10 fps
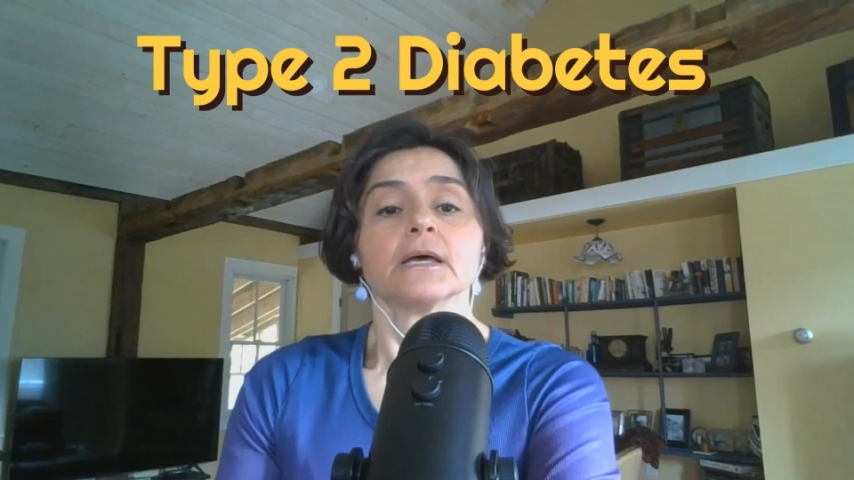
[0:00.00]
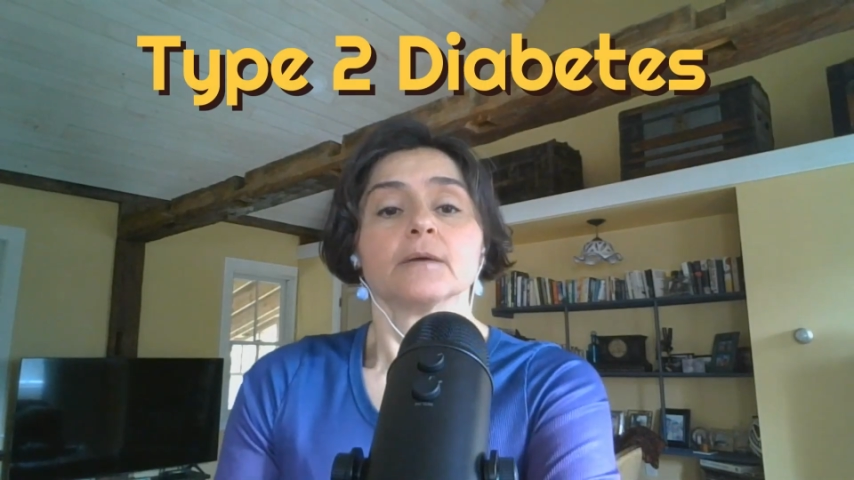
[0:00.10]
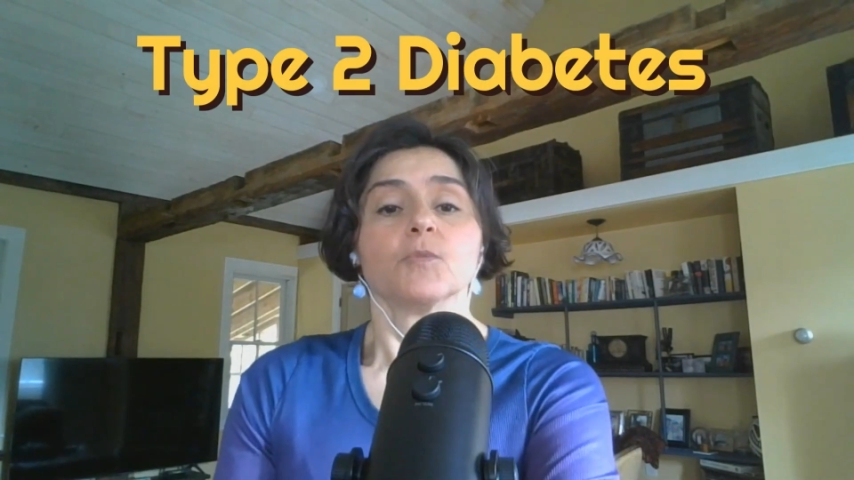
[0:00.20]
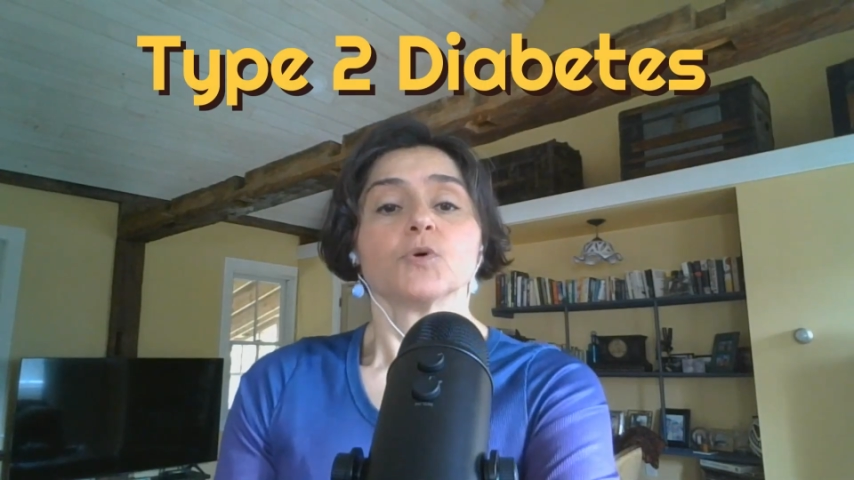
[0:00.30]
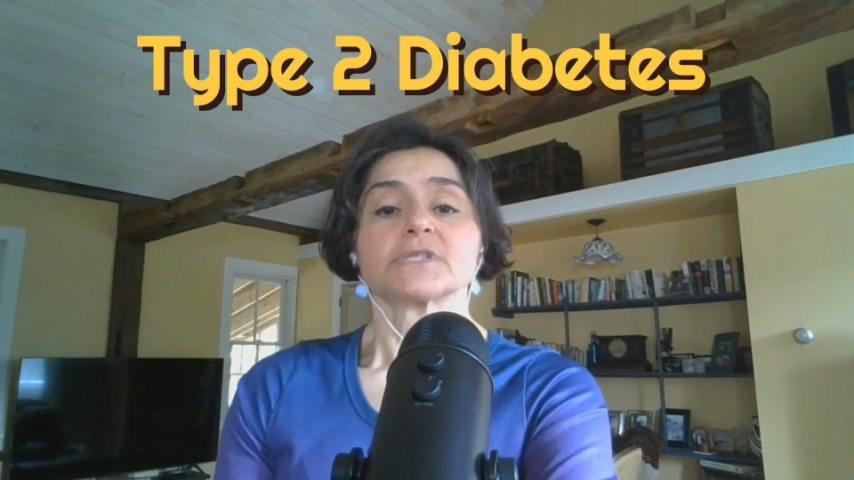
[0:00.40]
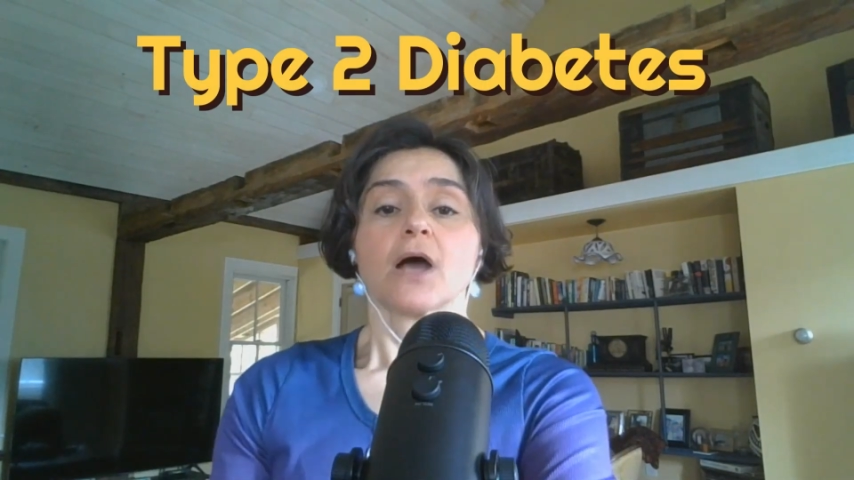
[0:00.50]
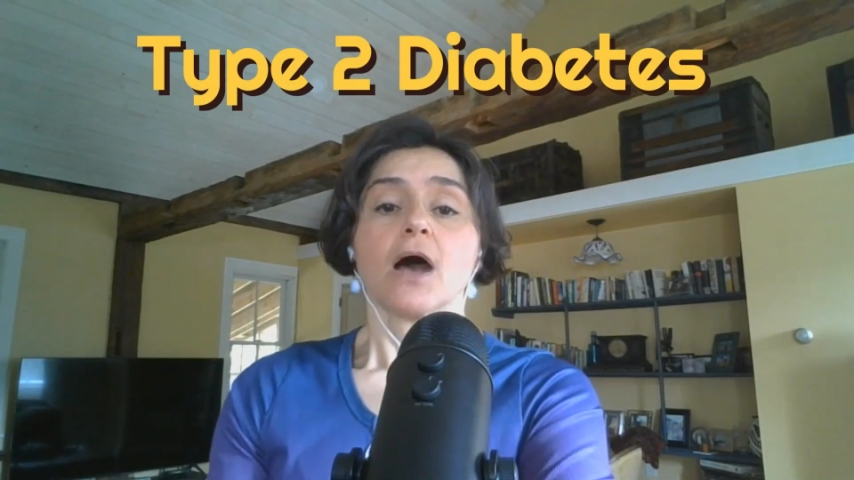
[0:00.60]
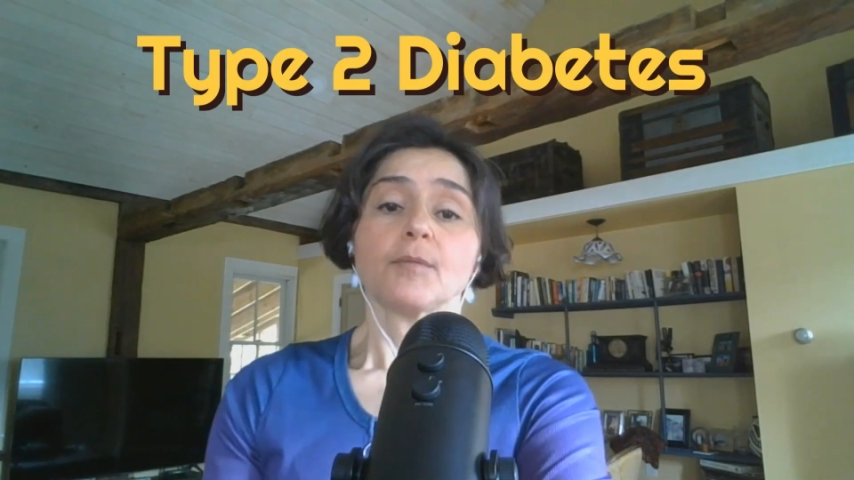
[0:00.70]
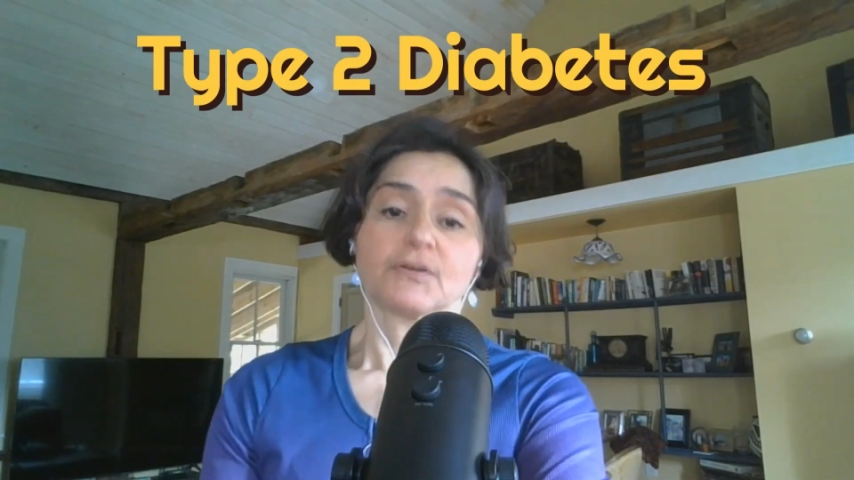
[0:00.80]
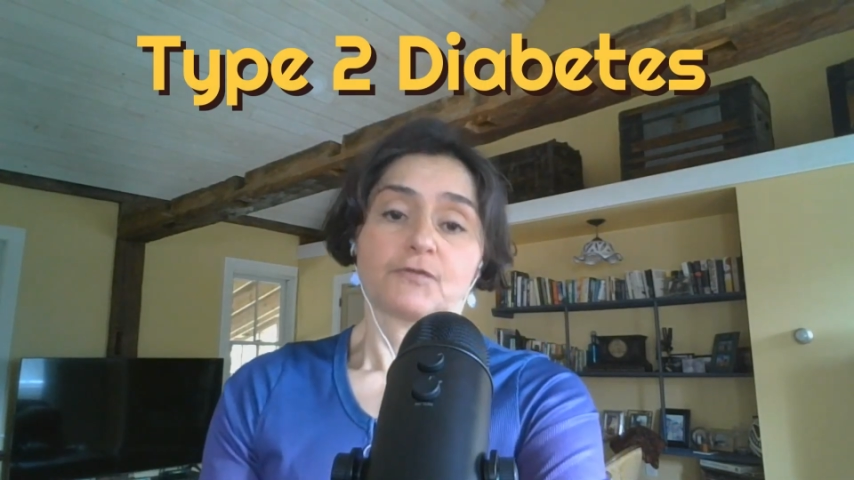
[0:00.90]
most
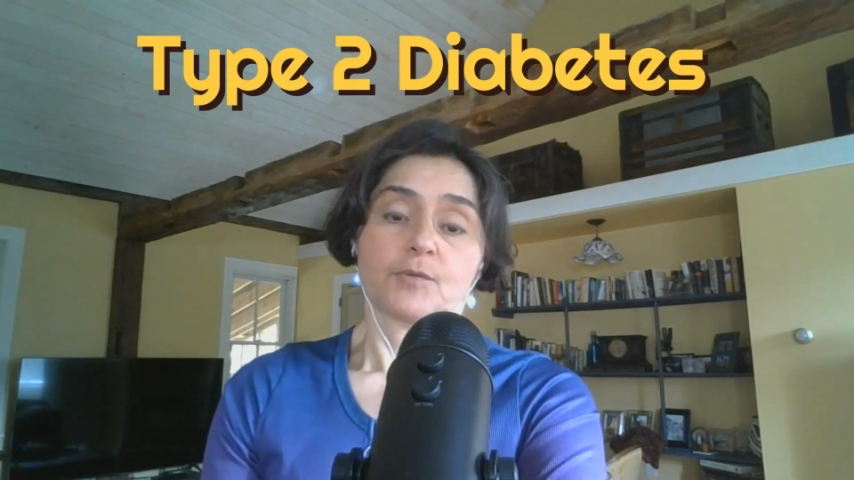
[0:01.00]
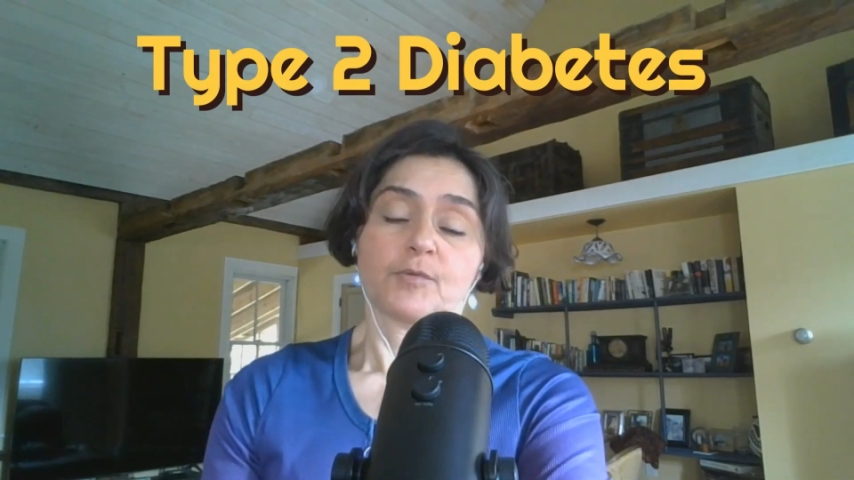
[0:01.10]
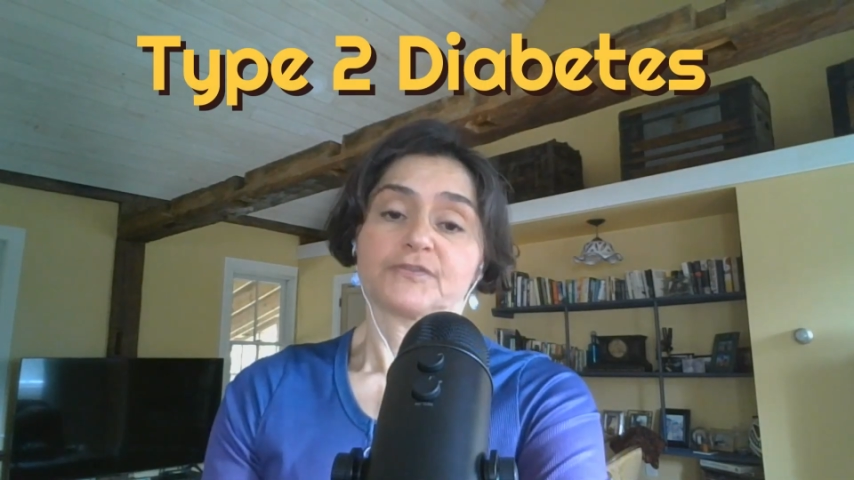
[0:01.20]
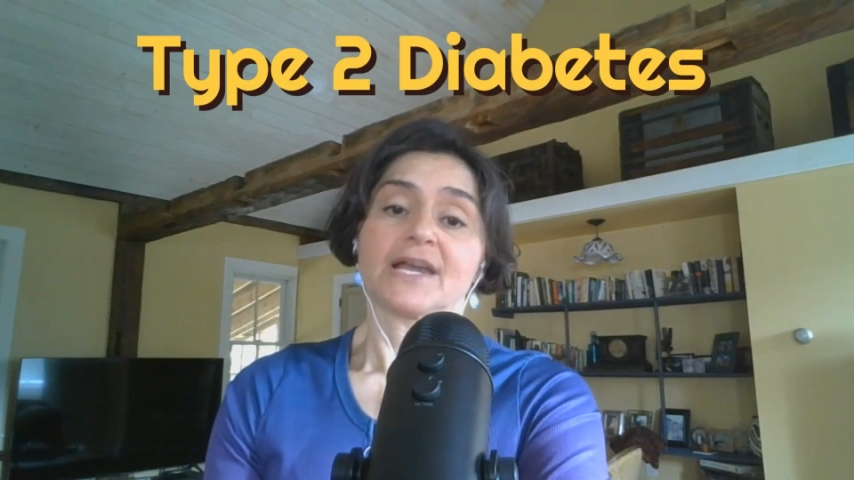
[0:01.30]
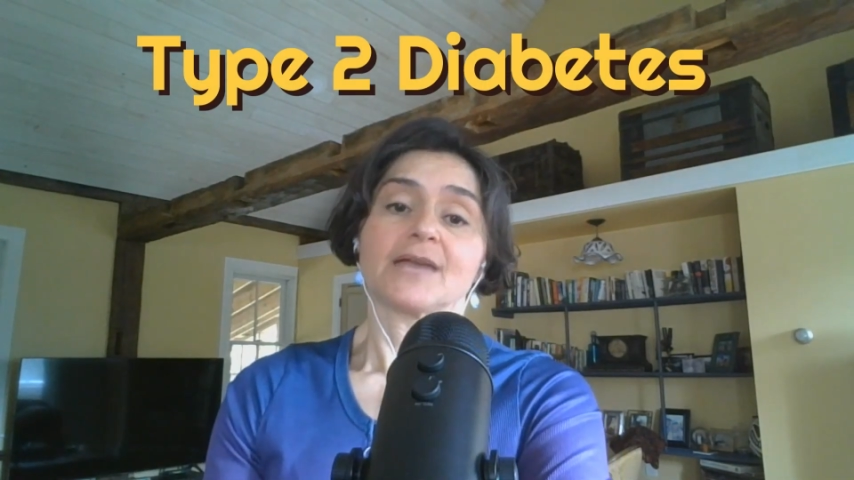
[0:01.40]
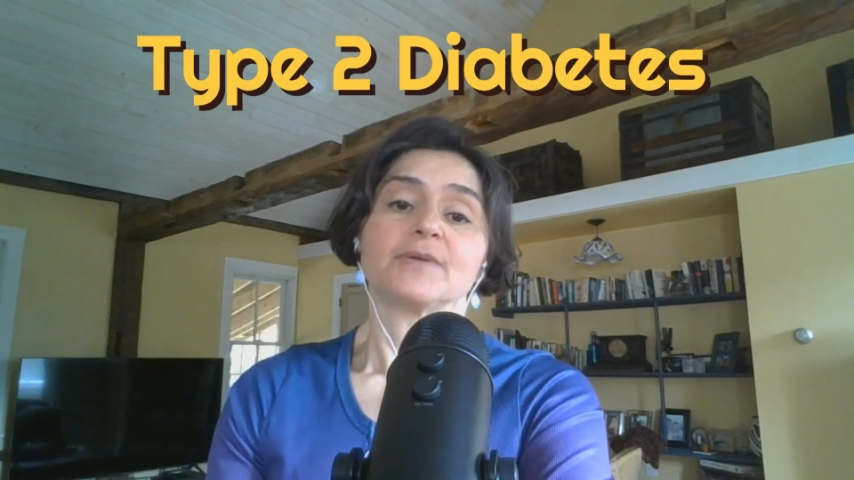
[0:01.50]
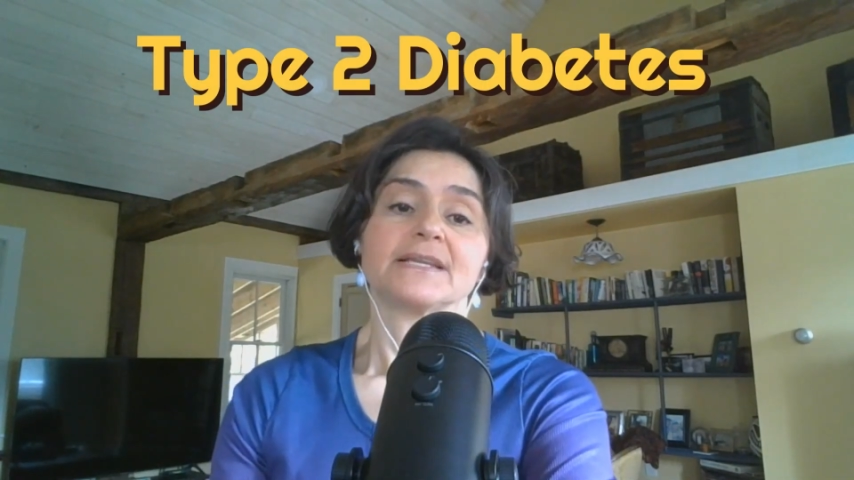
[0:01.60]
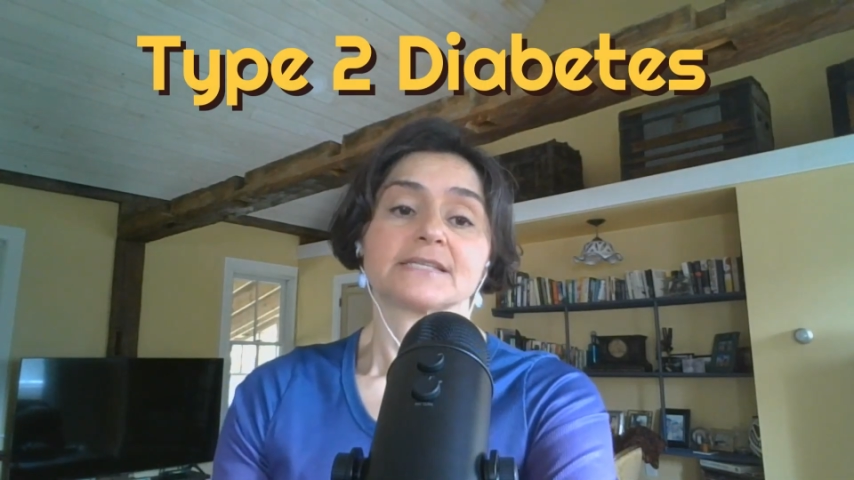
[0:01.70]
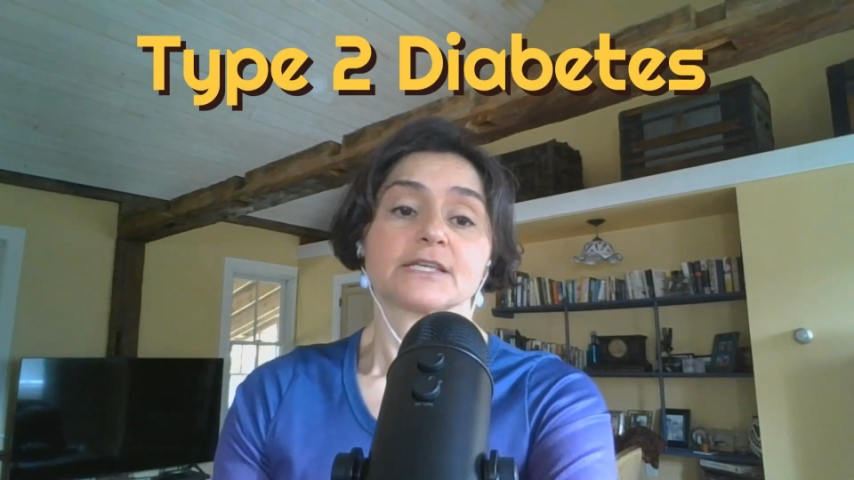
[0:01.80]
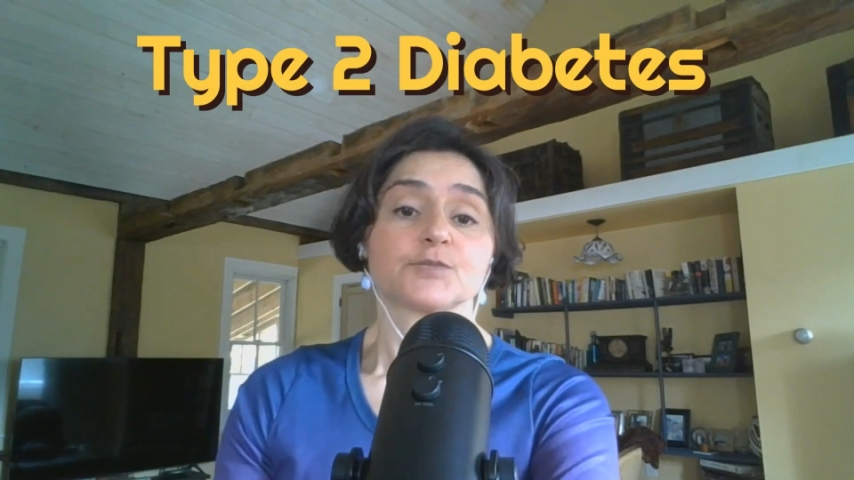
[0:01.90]
common form of diabetes,